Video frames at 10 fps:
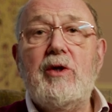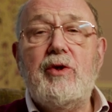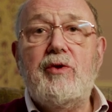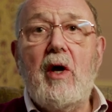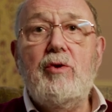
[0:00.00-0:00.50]

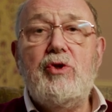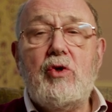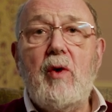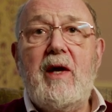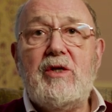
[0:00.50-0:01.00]
to those
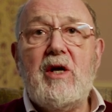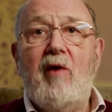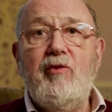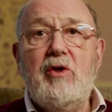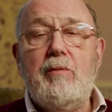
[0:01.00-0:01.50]
great
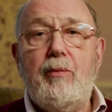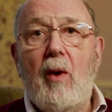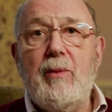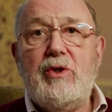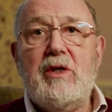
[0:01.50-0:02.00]
covenant
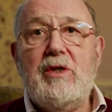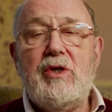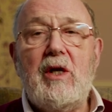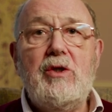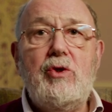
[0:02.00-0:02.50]

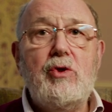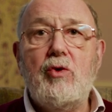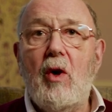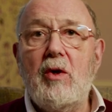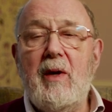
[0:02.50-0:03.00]
promises in
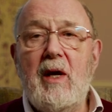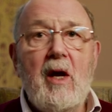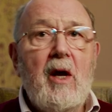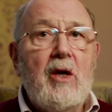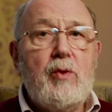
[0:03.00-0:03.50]
Deuteronomy
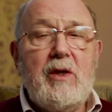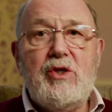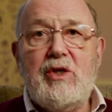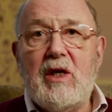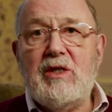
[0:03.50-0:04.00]

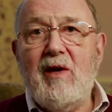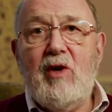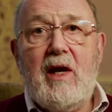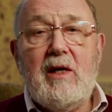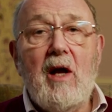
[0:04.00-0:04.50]
26,
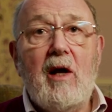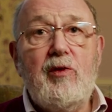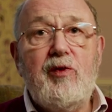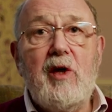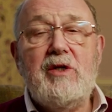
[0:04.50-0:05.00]
7, 8,
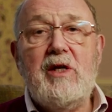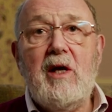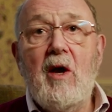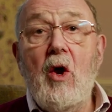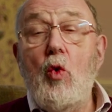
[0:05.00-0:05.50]
9,
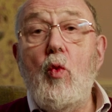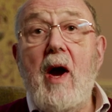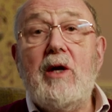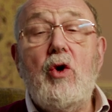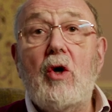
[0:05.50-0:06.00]
30,
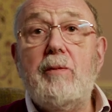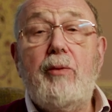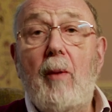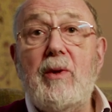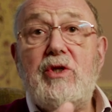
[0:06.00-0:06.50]
where God
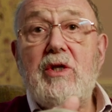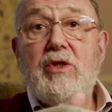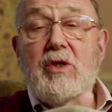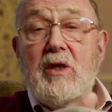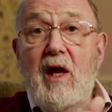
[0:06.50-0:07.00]

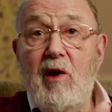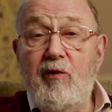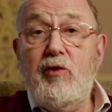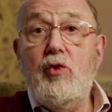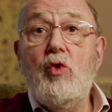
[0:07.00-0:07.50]
promises that
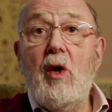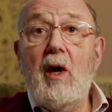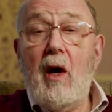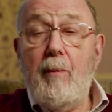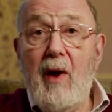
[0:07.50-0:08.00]
if you
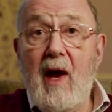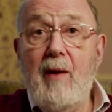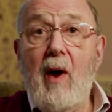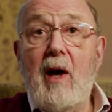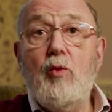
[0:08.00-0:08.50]
obey
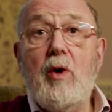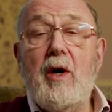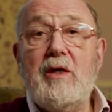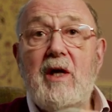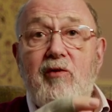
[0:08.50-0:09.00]
my
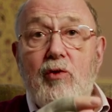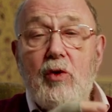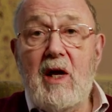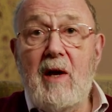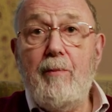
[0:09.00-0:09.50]
word, if you
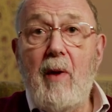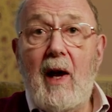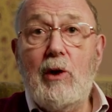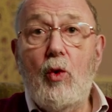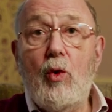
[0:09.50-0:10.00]
keep
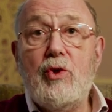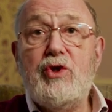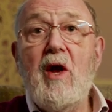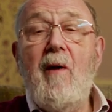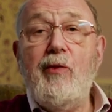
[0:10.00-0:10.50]
my
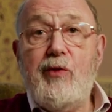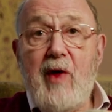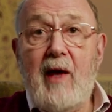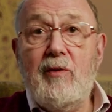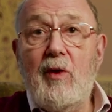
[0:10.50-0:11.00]
laws,
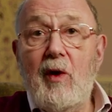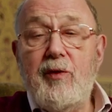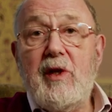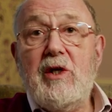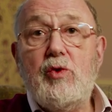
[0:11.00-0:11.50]
then
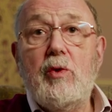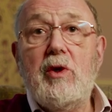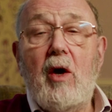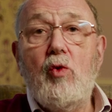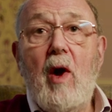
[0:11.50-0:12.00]
things will
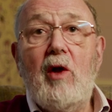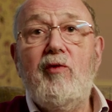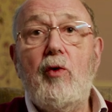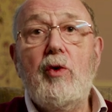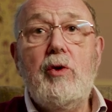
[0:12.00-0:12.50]
go well
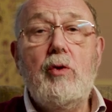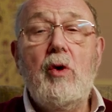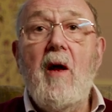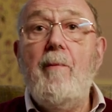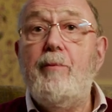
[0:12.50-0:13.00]
for
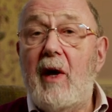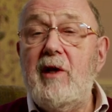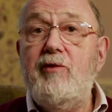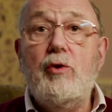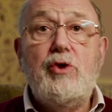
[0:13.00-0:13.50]
you. But
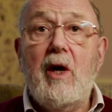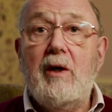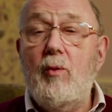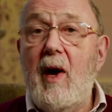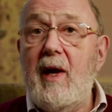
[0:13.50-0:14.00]
if you
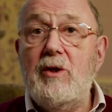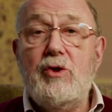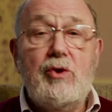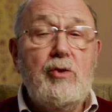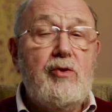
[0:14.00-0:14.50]
turn away
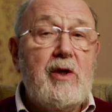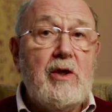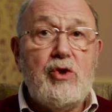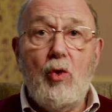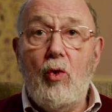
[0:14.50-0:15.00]
and do
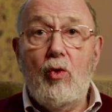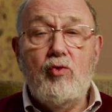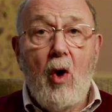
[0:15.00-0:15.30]
things all